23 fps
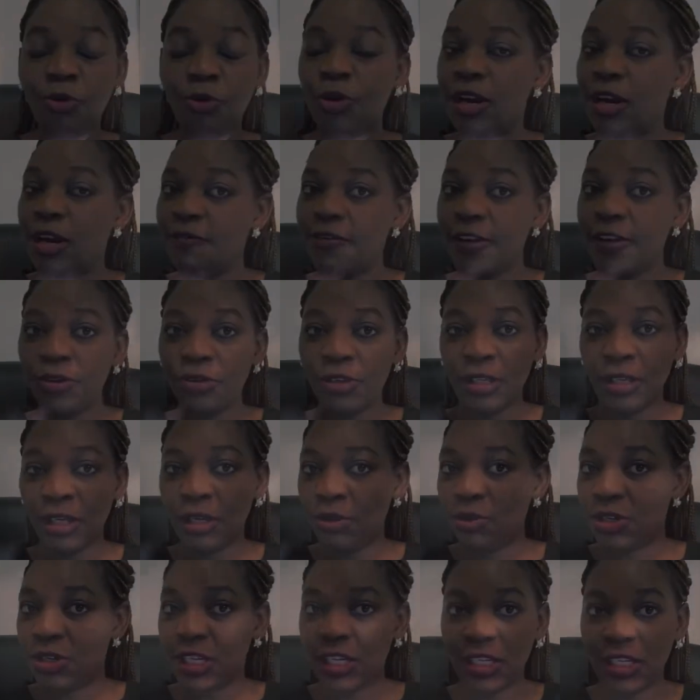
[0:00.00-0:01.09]
Whenever
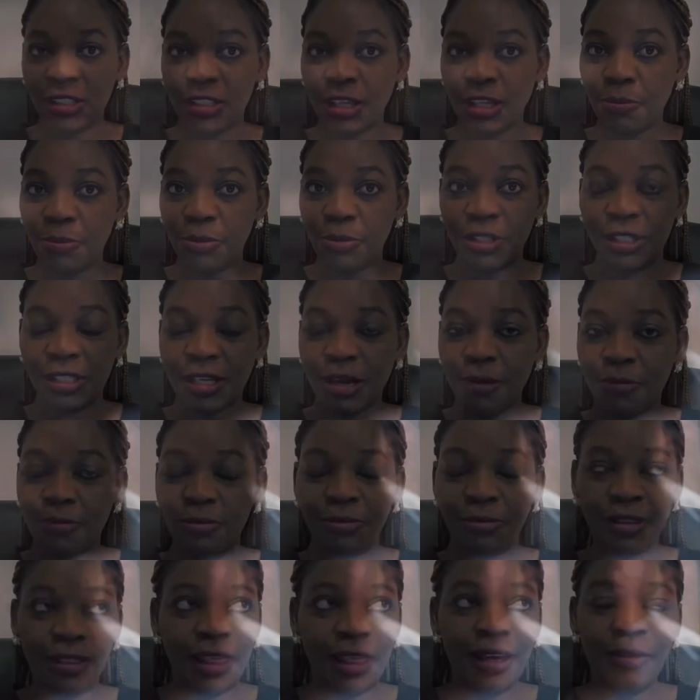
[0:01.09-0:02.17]
you tell somebody
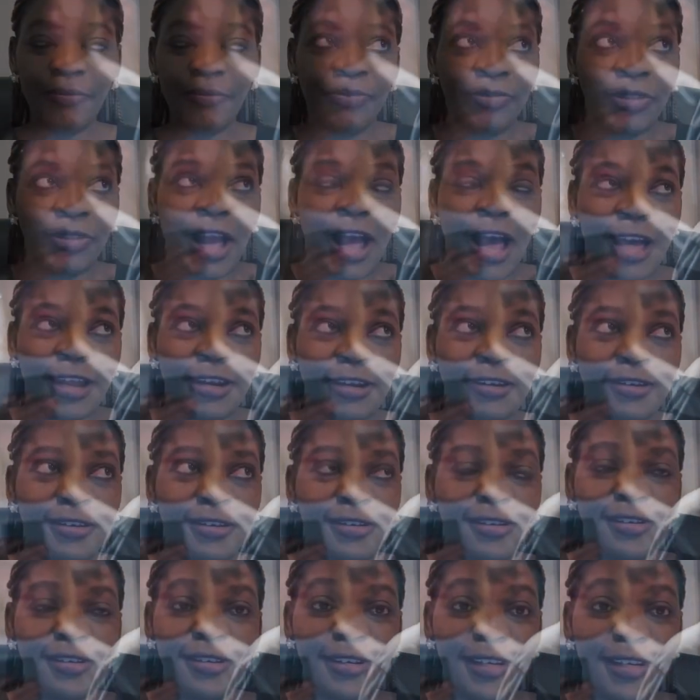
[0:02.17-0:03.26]
something, and
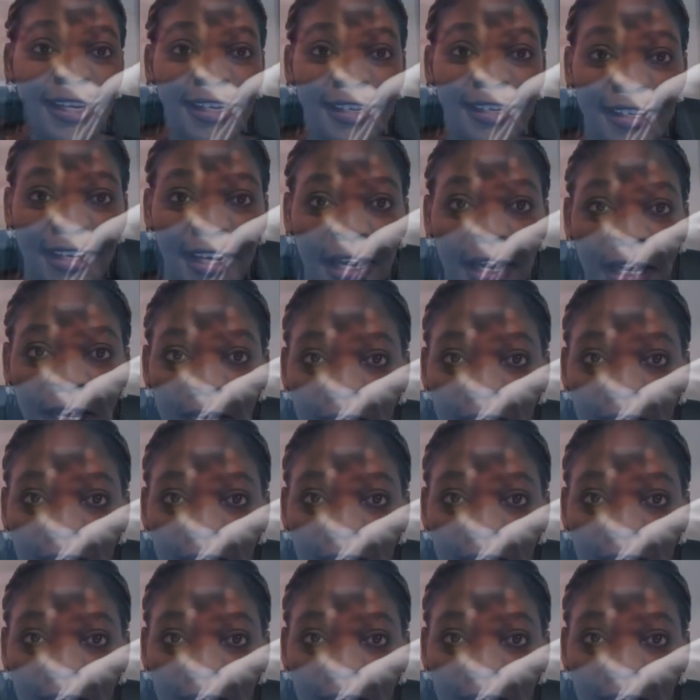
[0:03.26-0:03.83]
later,